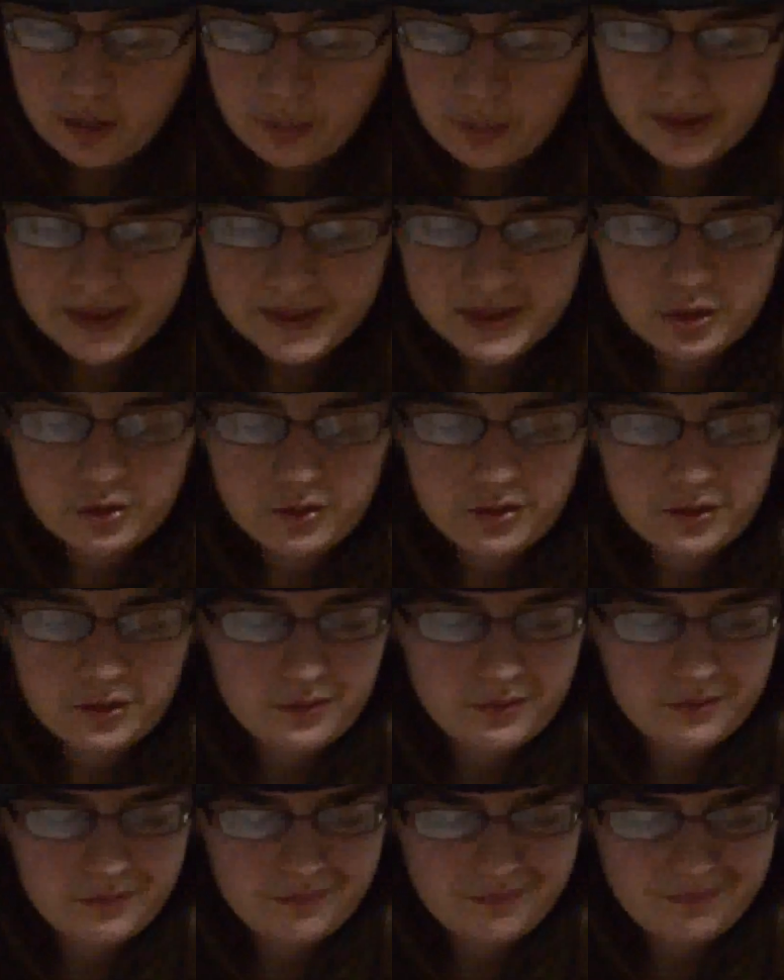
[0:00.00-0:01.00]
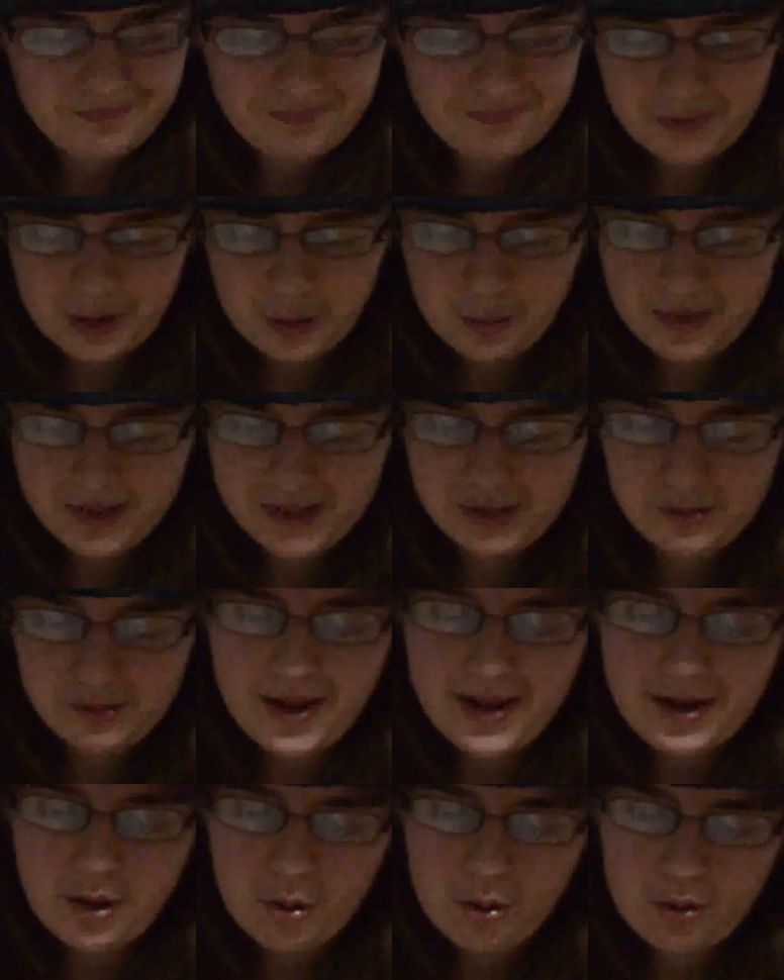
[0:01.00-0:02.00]
with his
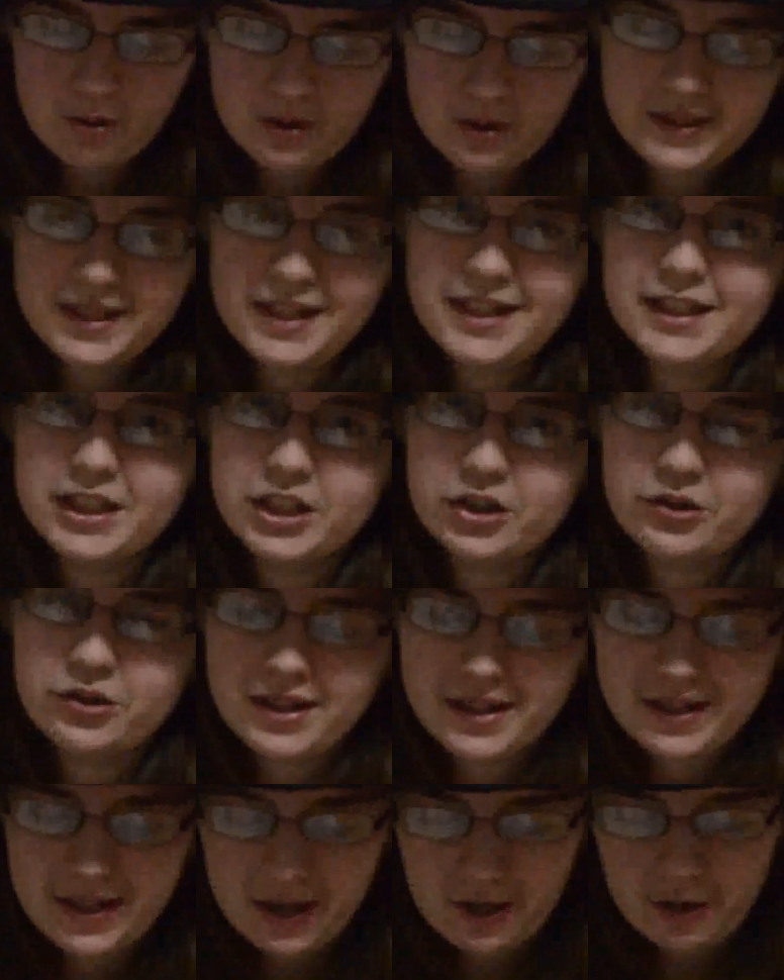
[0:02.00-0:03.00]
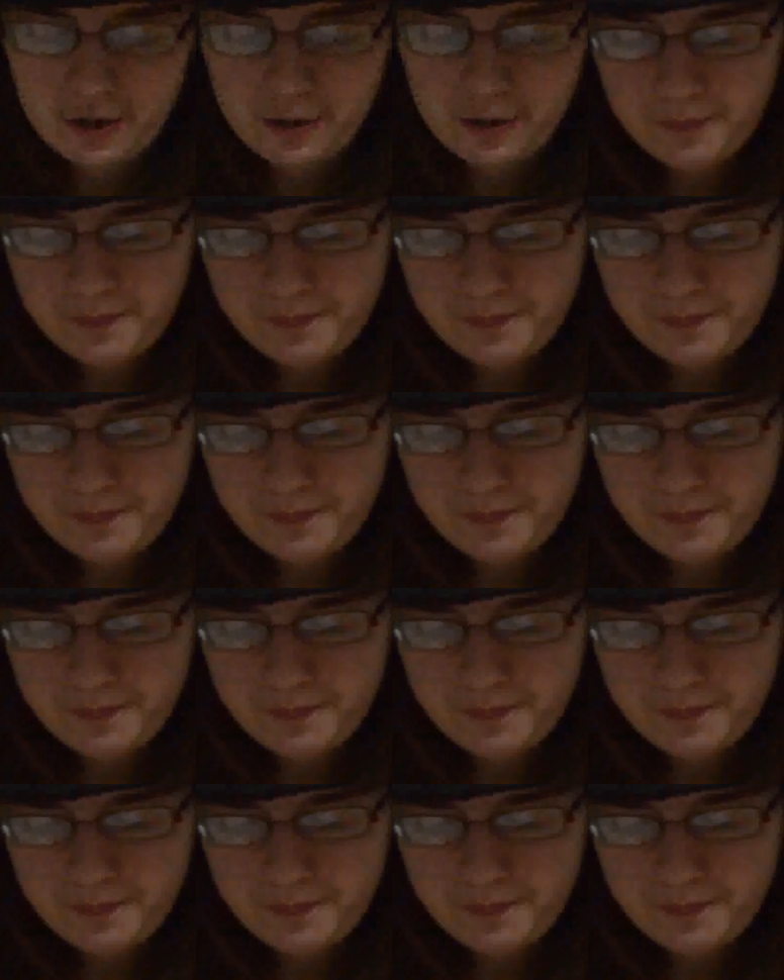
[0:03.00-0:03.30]
red horns and his green tail.